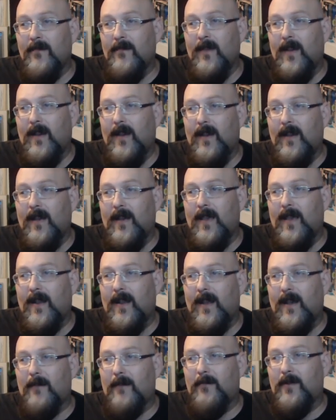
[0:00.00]
uh, and
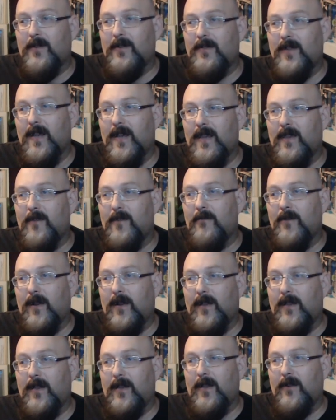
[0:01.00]
I appreciate you uh,
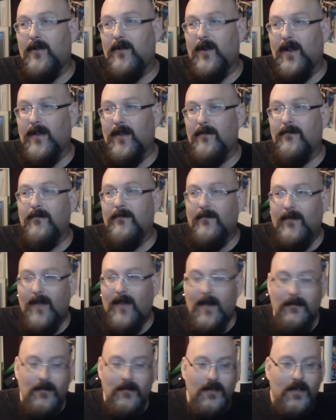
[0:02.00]
clicking on it.
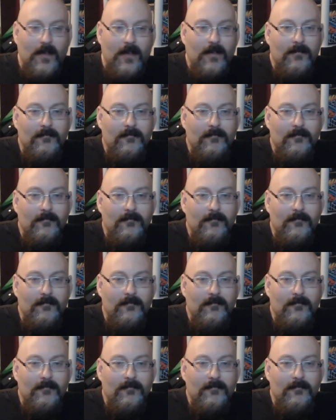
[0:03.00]
Have a look.